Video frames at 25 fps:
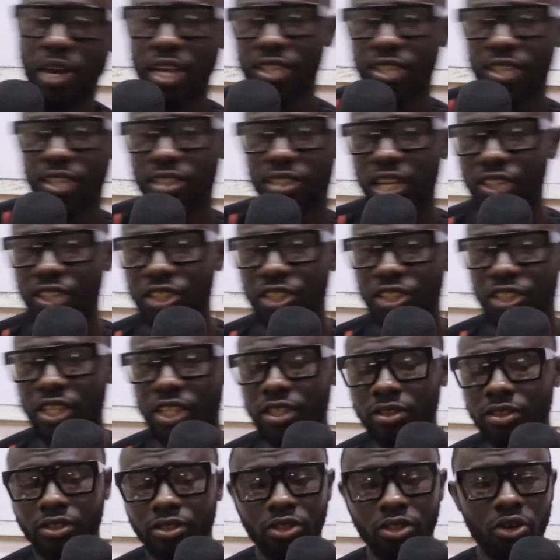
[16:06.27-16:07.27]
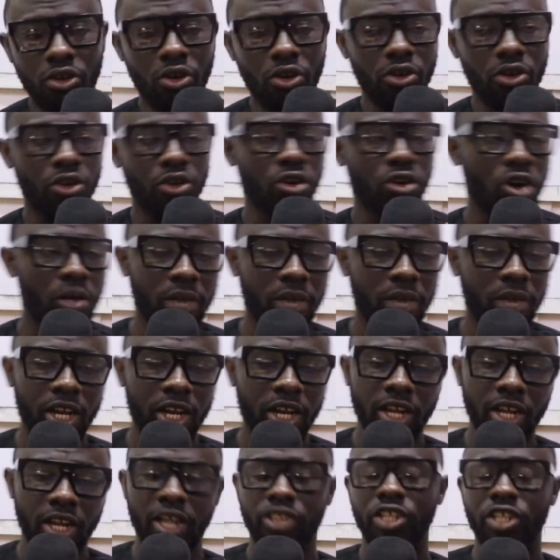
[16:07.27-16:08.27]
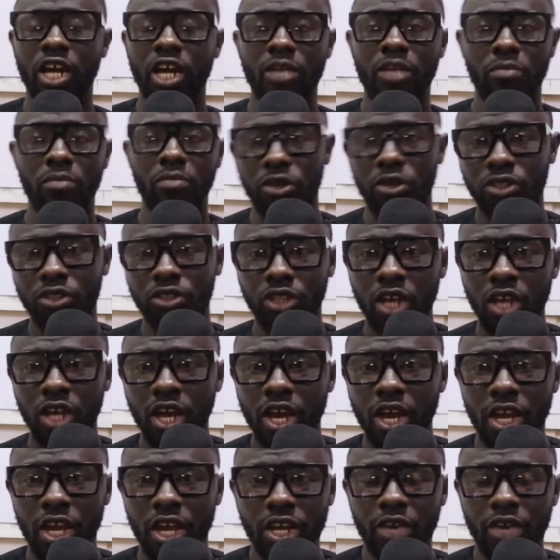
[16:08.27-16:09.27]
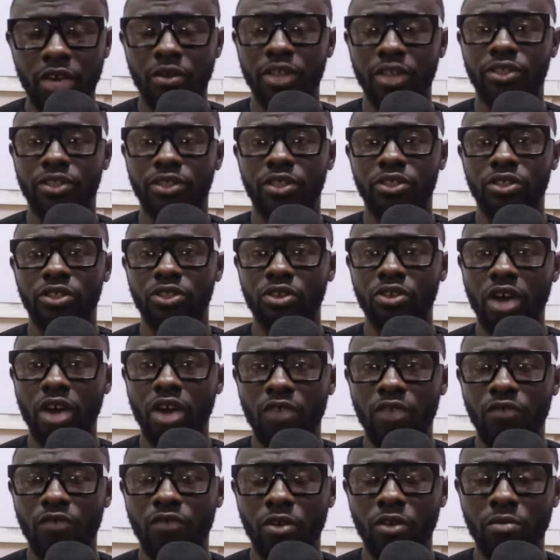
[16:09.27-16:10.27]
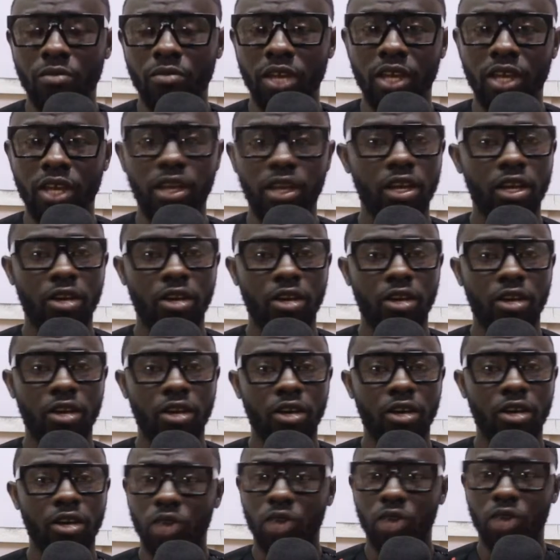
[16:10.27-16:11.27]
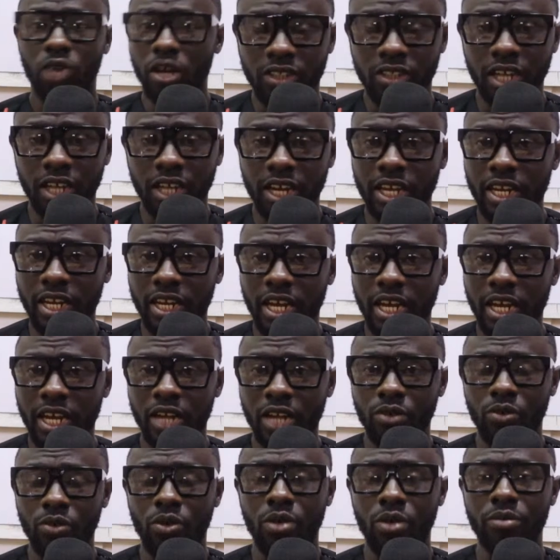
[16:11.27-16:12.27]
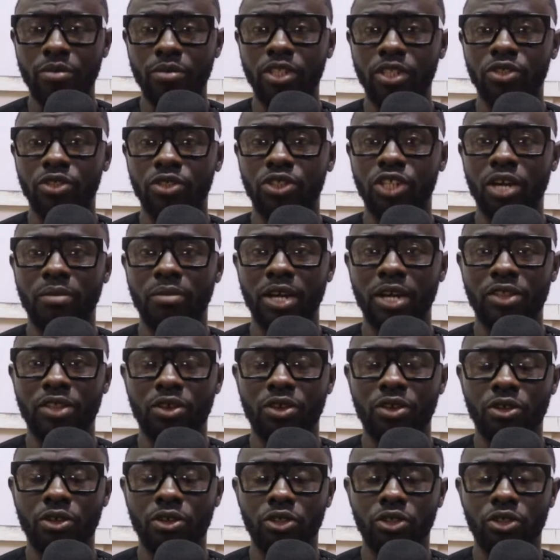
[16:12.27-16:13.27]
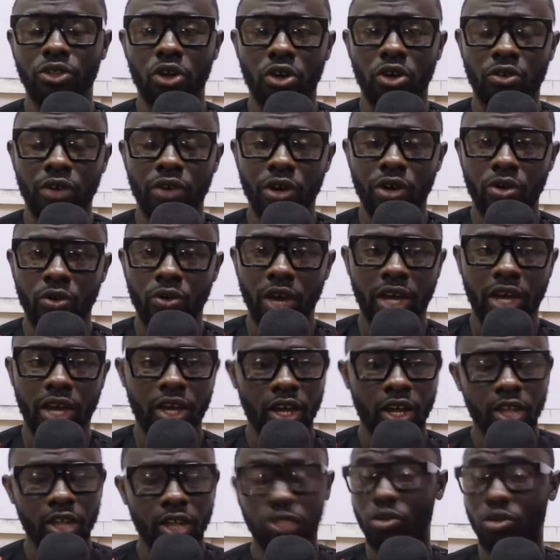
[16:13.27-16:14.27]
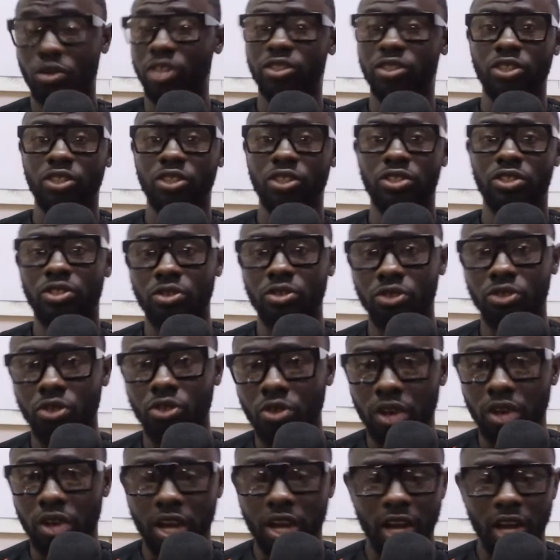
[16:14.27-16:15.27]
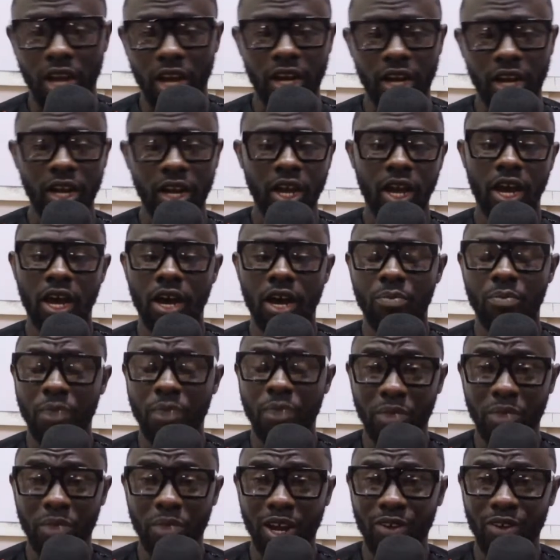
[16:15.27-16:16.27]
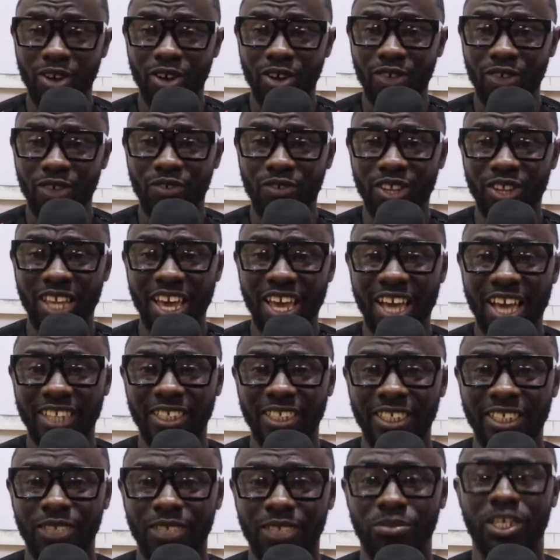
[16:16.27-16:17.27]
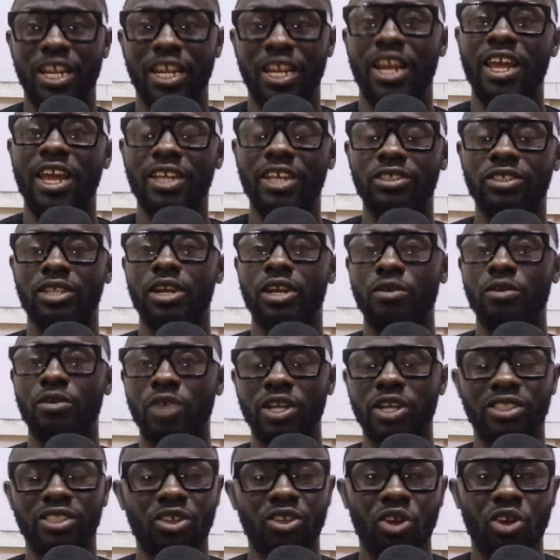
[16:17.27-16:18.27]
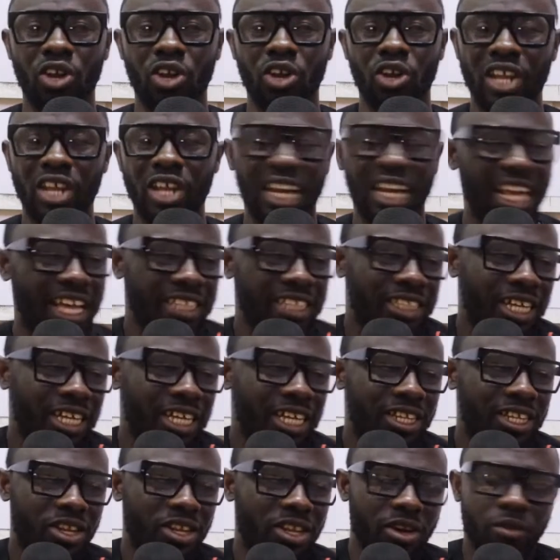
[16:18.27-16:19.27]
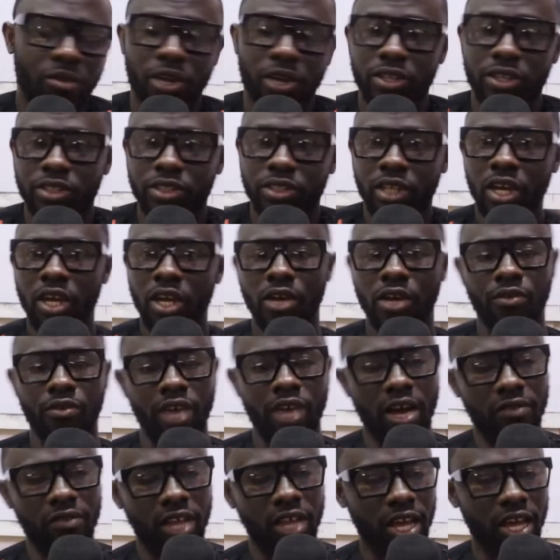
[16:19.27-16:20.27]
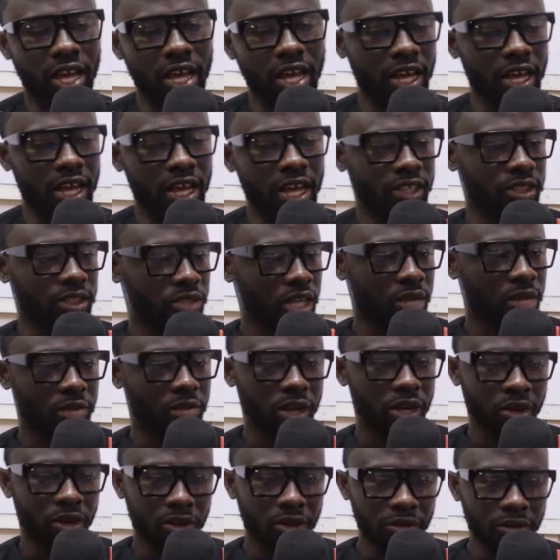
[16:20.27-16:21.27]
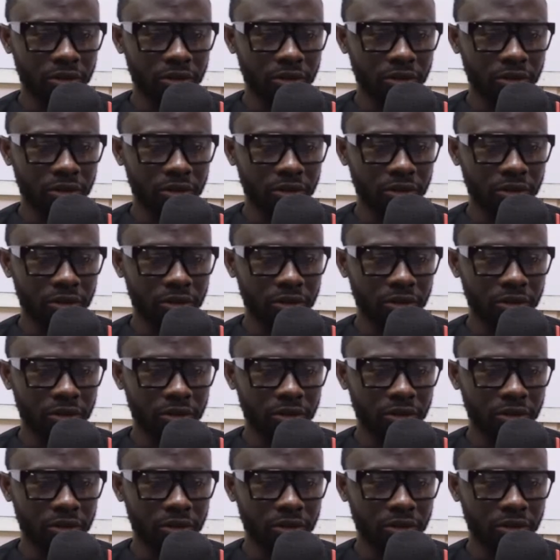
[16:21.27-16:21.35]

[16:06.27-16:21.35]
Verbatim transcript: session. So you comment in the chat box any questions you have for me, whatever you are studying that you want me to share my thoughts on real quick to assist you so you can uh, prepare well for the exams. In the next three weeks or less than three weeks, we have the exams coming on.